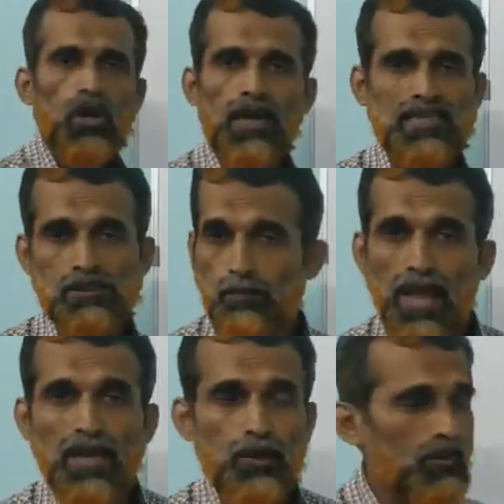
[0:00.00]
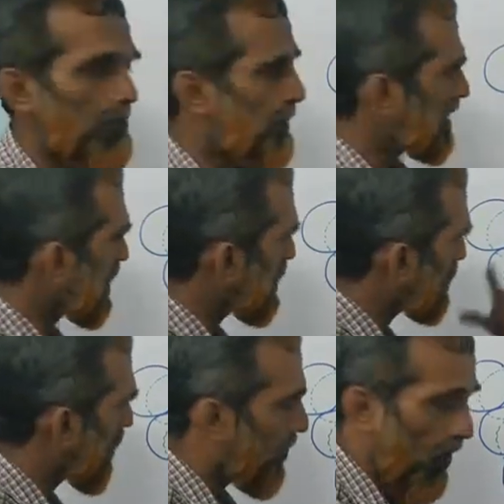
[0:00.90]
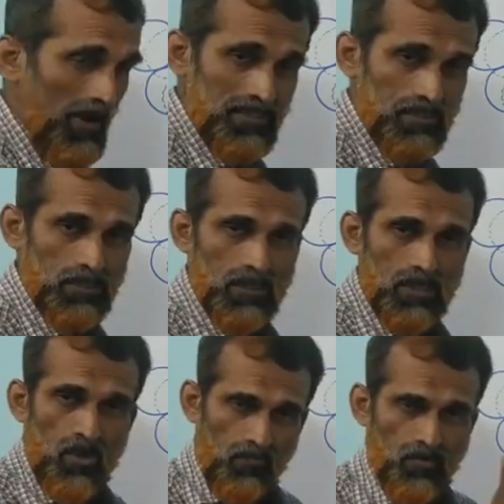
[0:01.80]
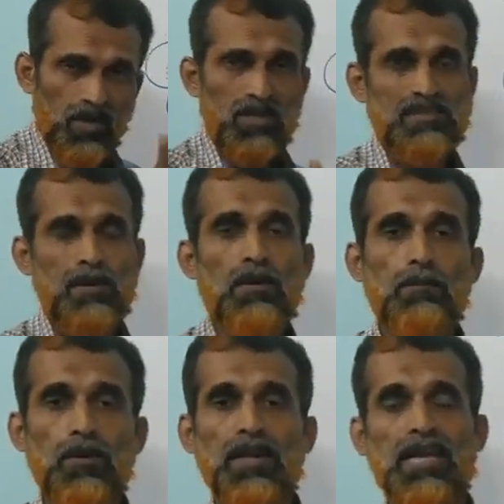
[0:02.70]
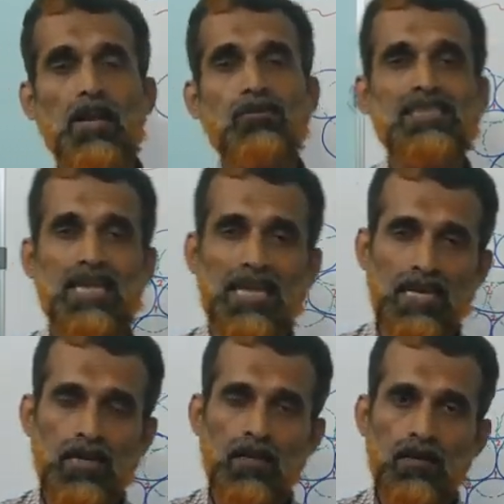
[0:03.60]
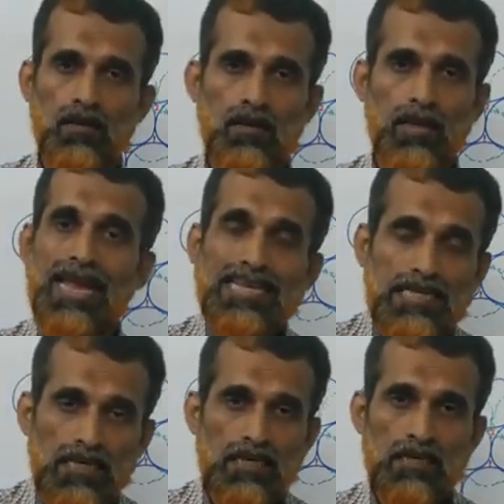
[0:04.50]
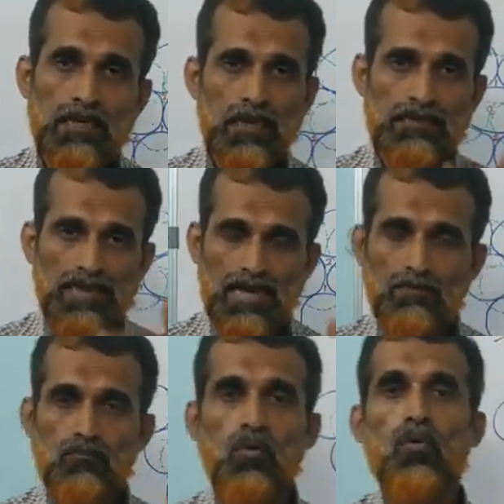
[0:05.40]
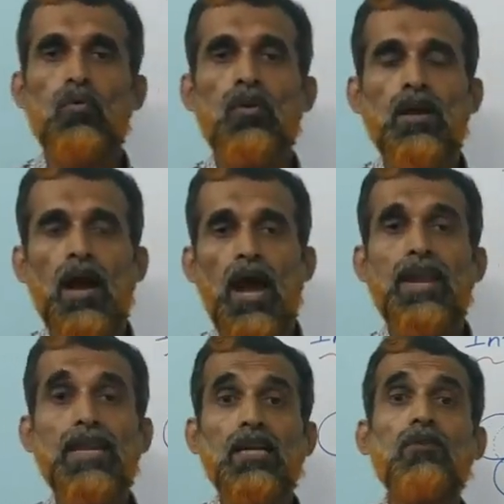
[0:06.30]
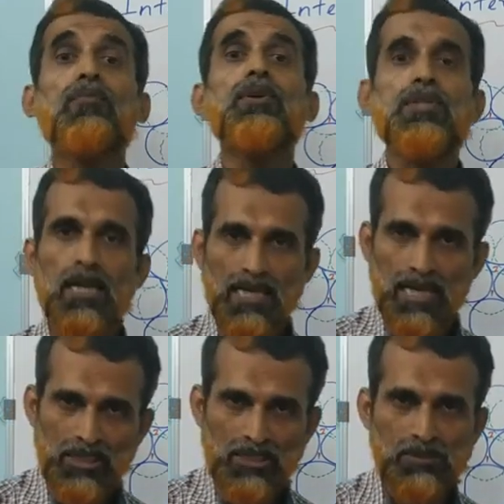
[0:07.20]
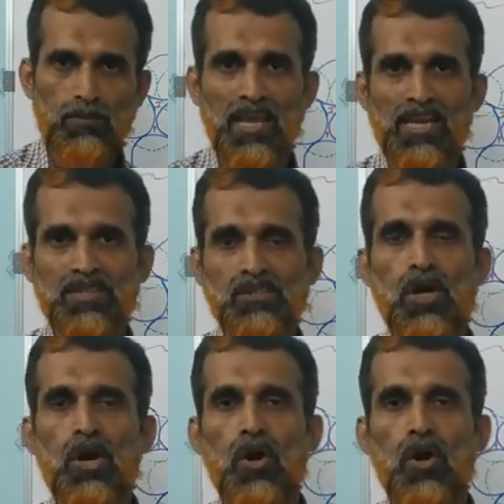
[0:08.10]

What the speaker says: explained due to the presence of voids where some impurity ions can enter and they can move, ionic diffusion can take place.